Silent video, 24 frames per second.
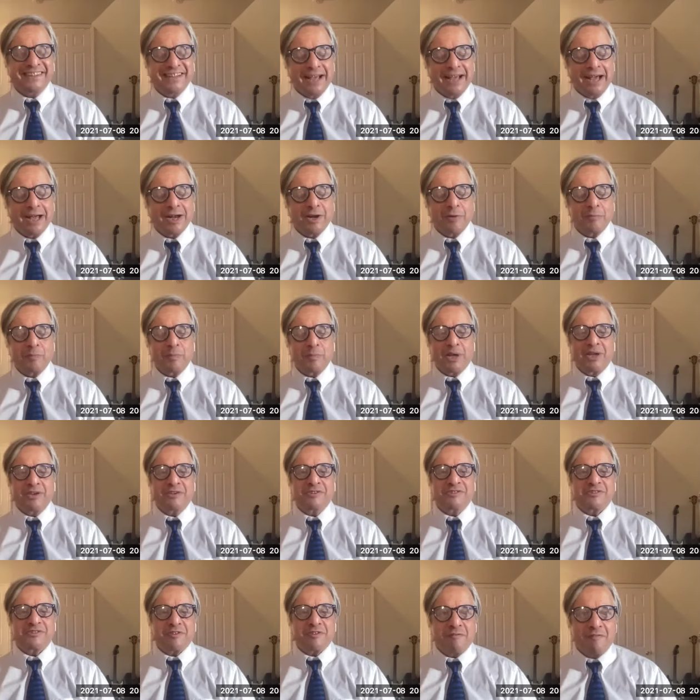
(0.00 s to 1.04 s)
not a
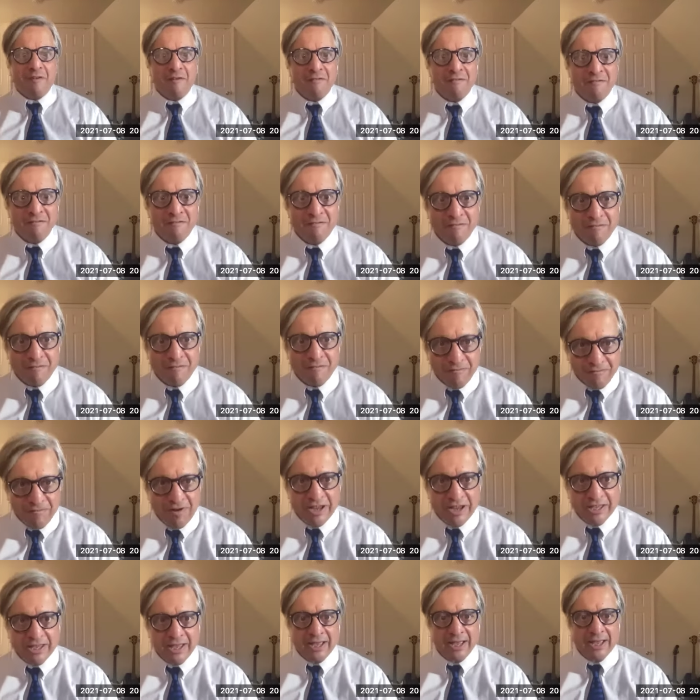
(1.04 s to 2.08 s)
base of
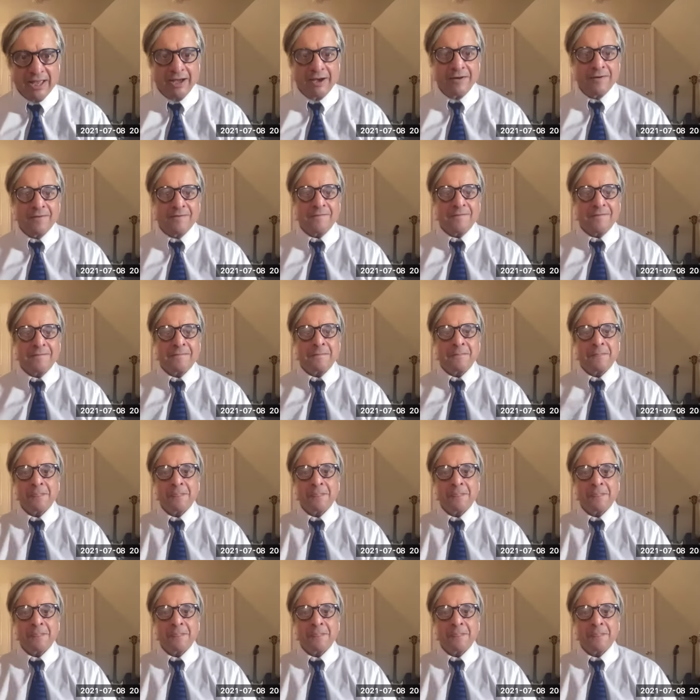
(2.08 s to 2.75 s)
freaking out.